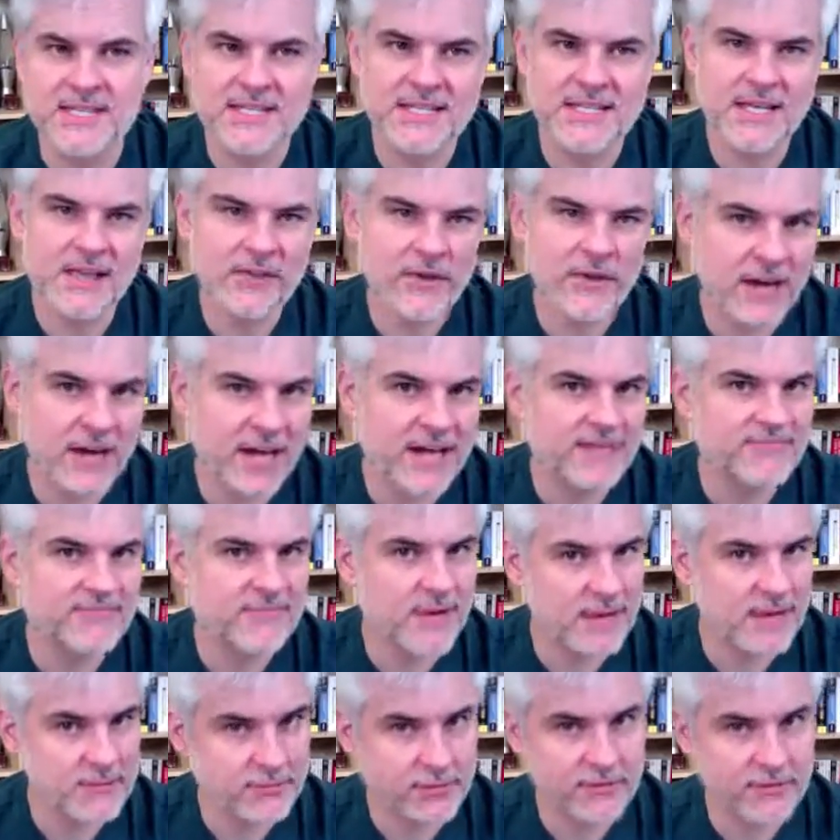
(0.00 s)
The other half
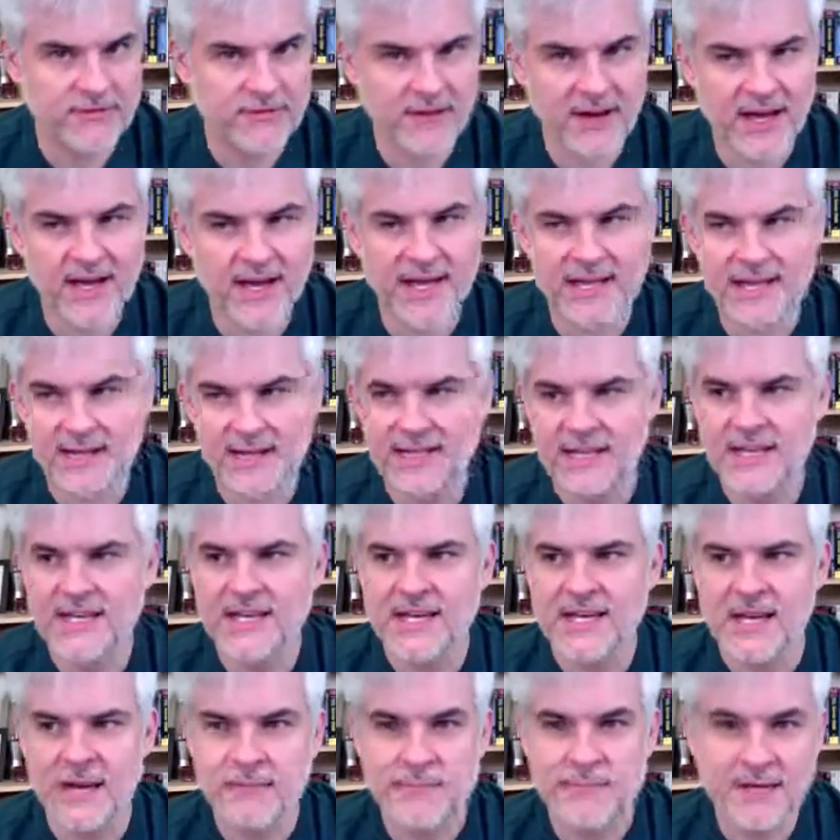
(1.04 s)
might provide
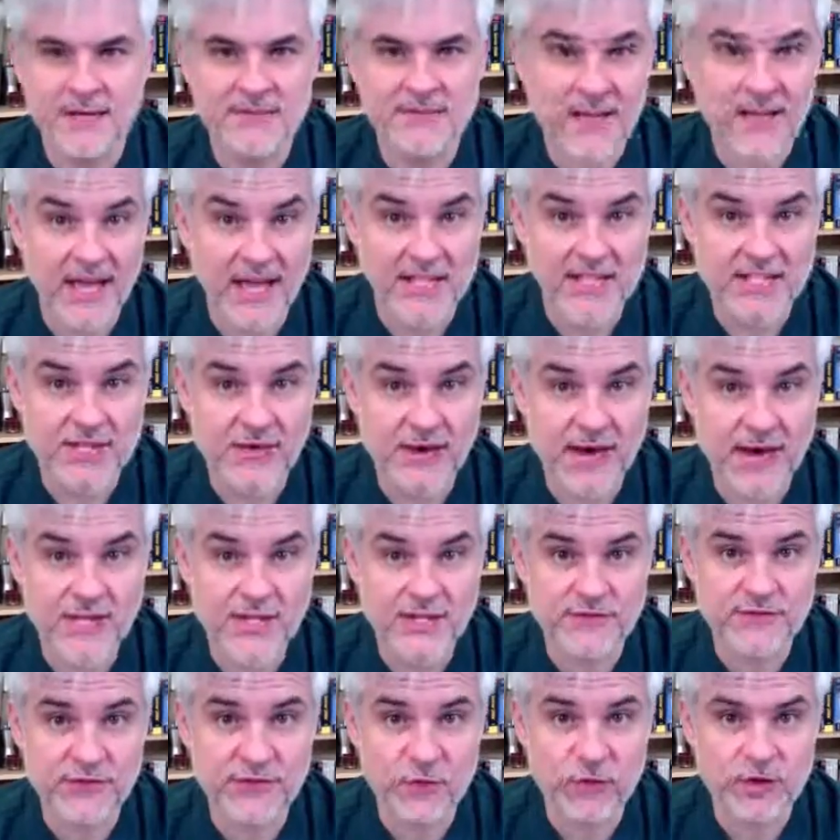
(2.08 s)
a bit of a head
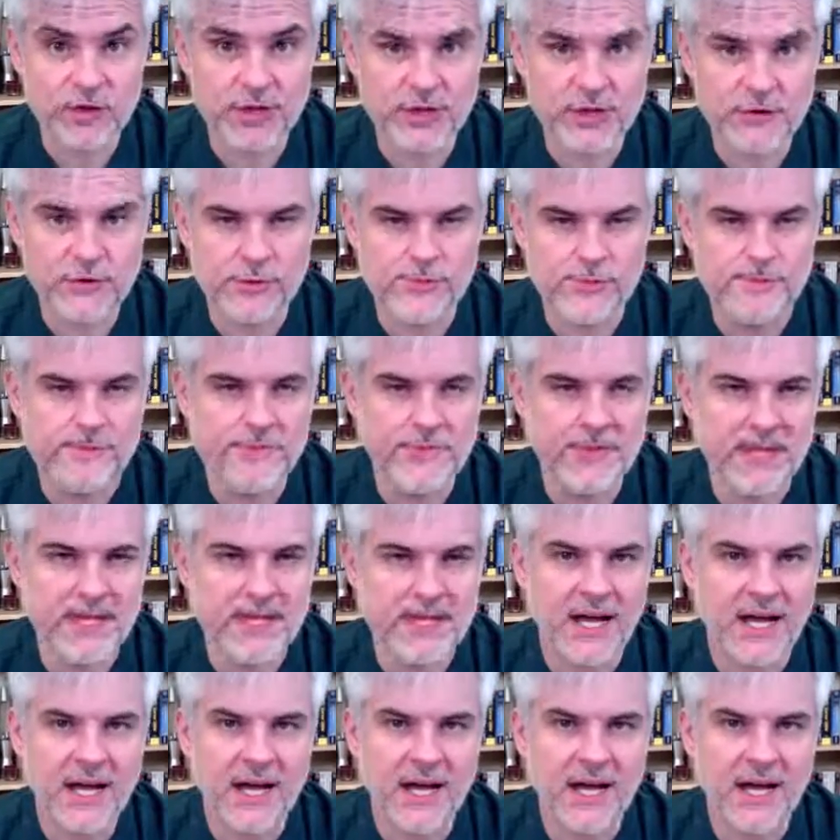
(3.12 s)
scratcher for you,
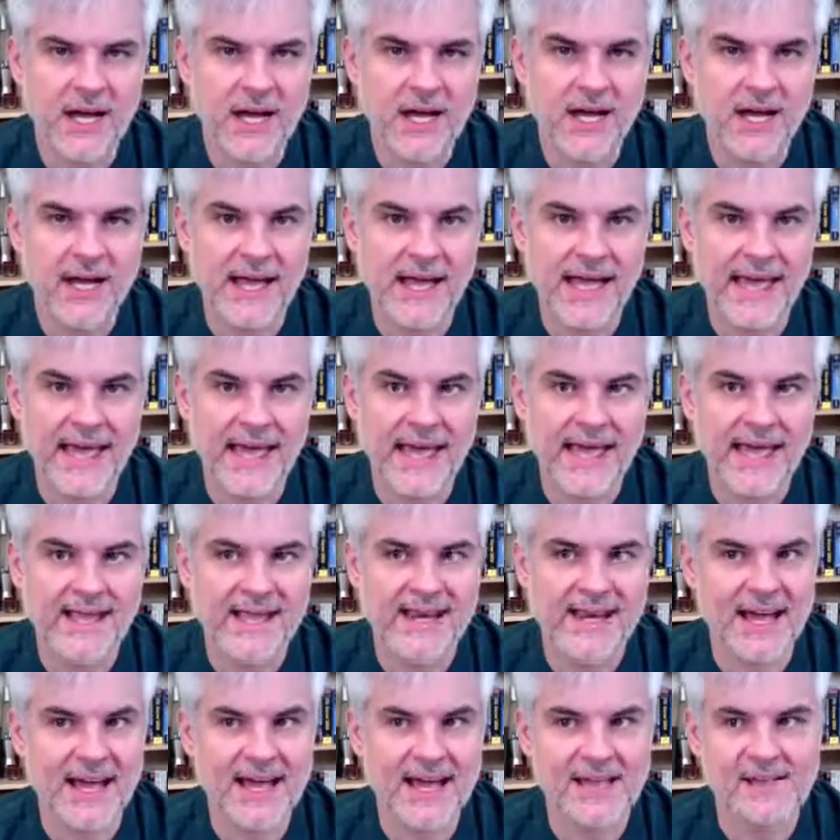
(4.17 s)

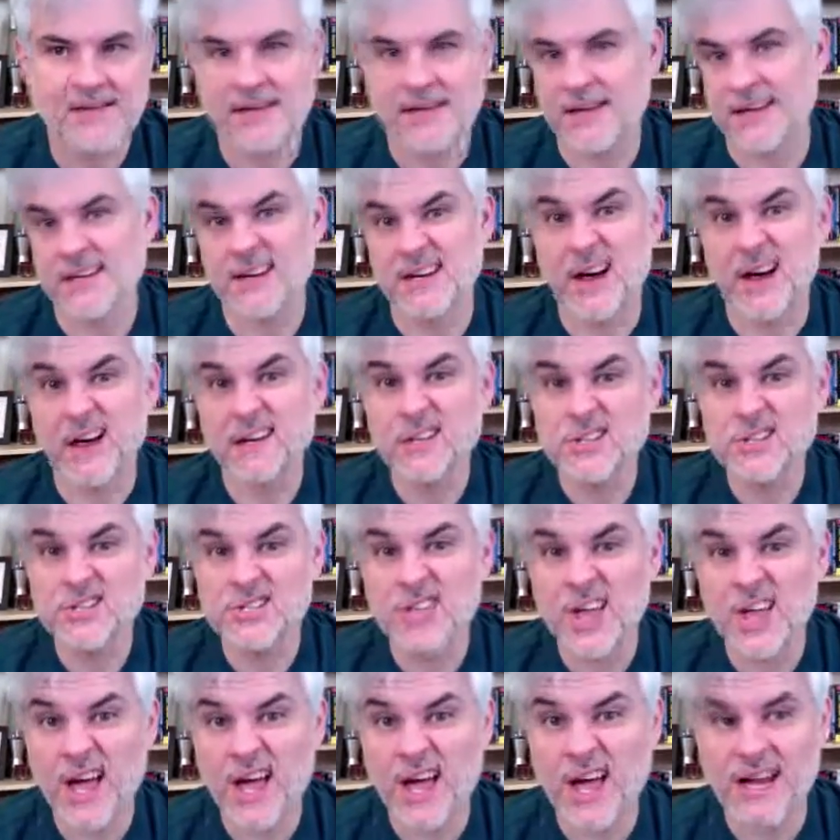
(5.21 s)
and I acknowledge
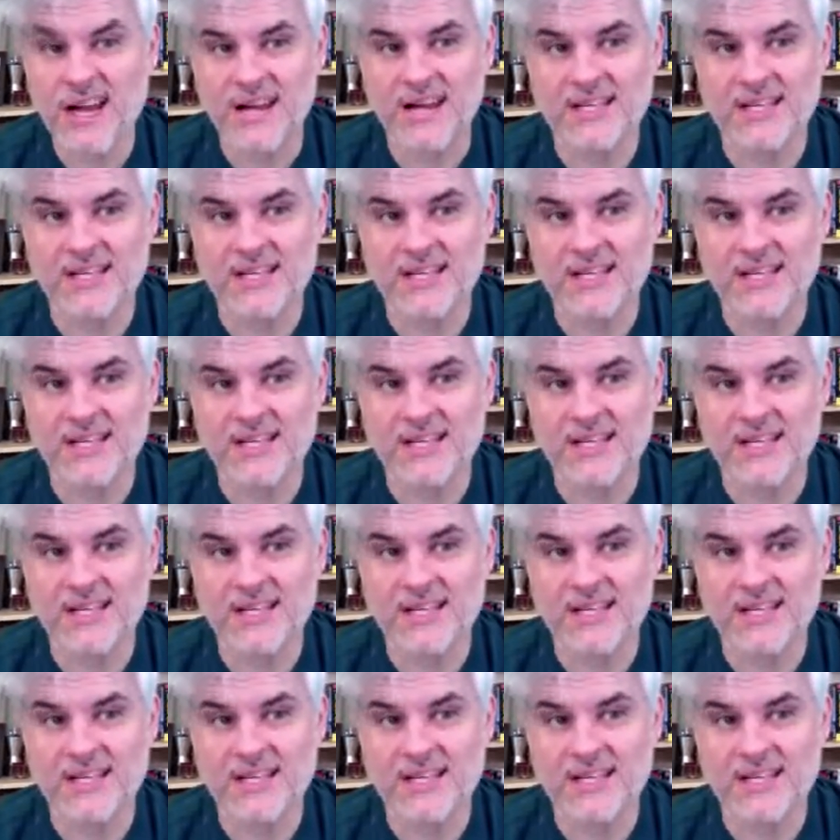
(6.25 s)
that.